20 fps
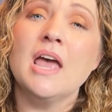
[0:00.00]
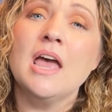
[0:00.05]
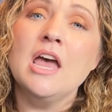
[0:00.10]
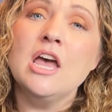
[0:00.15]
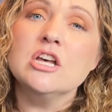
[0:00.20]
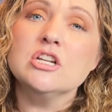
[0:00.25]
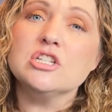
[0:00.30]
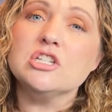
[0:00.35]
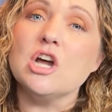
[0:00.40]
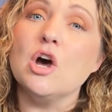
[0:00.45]

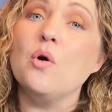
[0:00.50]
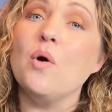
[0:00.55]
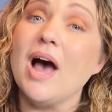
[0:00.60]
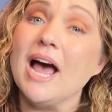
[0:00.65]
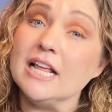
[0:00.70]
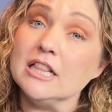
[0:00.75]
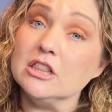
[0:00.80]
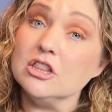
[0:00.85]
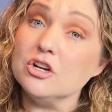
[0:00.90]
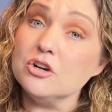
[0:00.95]
So
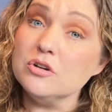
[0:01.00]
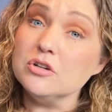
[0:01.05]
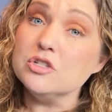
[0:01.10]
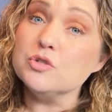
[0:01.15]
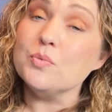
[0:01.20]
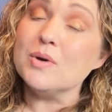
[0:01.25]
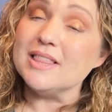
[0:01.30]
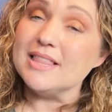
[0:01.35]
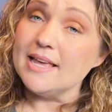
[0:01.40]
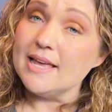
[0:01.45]
I learned
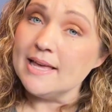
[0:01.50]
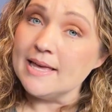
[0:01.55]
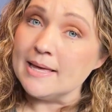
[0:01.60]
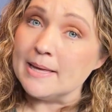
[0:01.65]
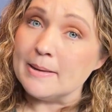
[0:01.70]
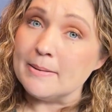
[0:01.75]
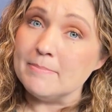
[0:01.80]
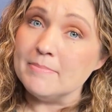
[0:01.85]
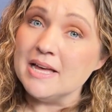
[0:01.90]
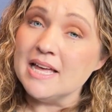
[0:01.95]
with
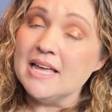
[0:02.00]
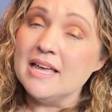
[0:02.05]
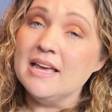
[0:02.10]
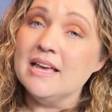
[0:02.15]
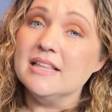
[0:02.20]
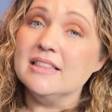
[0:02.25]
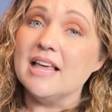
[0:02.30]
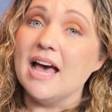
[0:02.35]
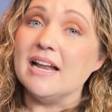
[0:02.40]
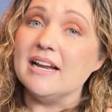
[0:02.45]
him
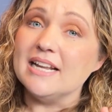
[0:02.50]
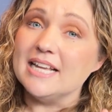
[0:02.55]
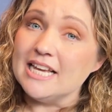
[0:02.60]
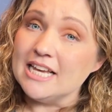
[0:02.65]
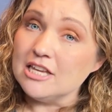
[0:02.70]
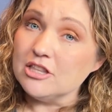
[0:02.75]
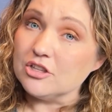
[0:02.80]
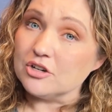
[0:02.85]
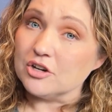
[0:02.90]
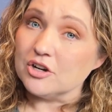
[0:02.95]
that
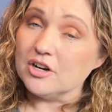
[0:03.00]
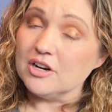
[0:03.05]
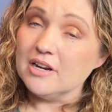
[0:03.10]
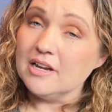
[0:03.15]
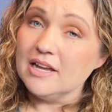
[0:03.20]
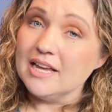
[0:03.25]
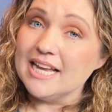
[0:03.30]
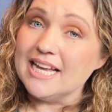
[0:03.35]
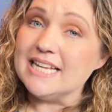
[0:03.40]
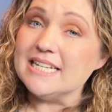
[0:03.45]
either
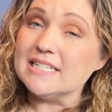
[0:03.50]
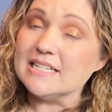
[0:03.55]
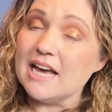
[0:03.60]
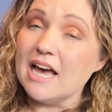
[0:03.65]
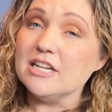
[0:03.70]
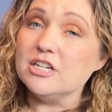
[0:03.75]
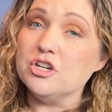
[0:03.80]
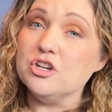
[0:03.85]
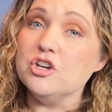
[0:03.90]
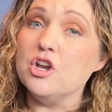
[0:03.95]
he's got
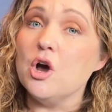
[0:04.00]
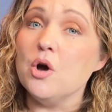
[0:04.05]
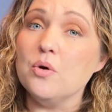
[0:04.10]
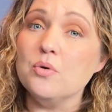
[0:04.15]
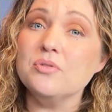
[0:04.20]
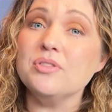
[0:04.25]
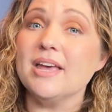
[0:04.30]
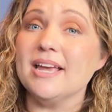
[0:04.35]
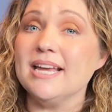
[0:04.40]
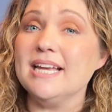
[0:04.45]
to know
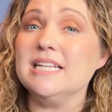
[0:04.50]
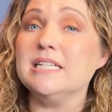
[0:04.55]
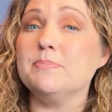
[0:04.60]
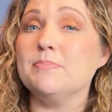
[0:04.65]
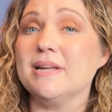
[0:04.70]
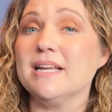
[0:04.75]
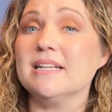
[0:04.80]
that he's being